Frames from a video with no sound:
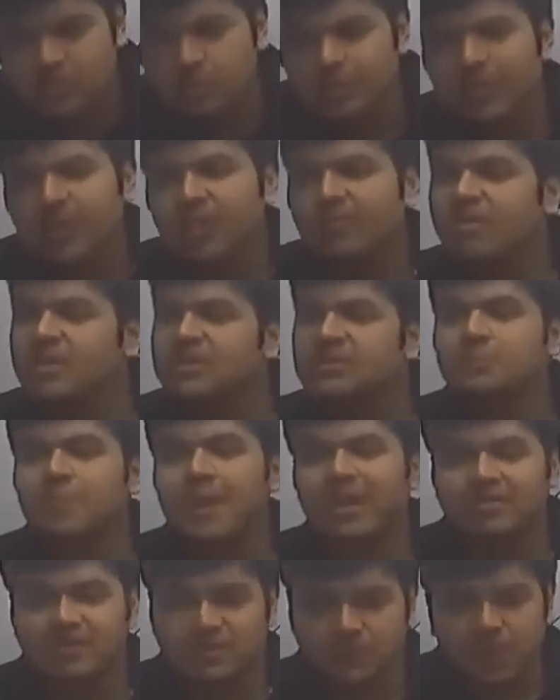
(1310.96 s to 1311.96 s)
to be given, it's
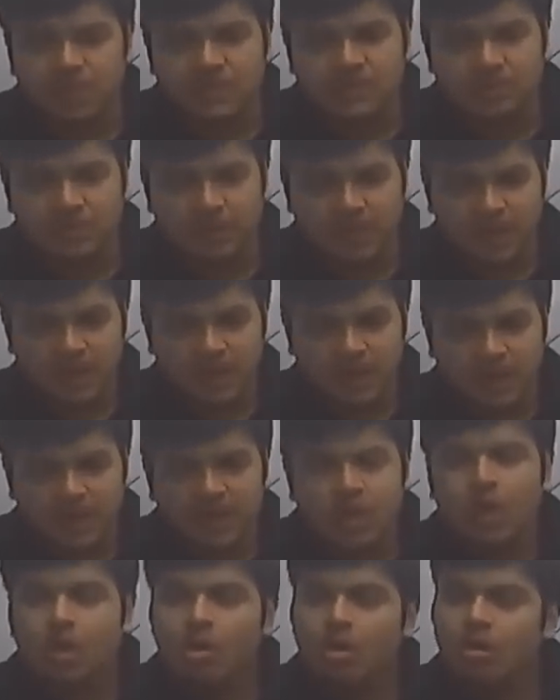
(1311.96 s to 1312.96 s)
my responsibility.
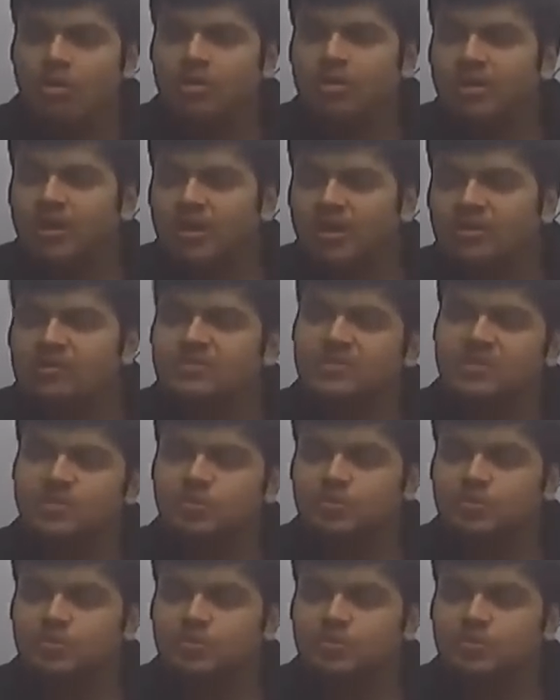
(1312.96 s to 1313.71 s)
All you need is this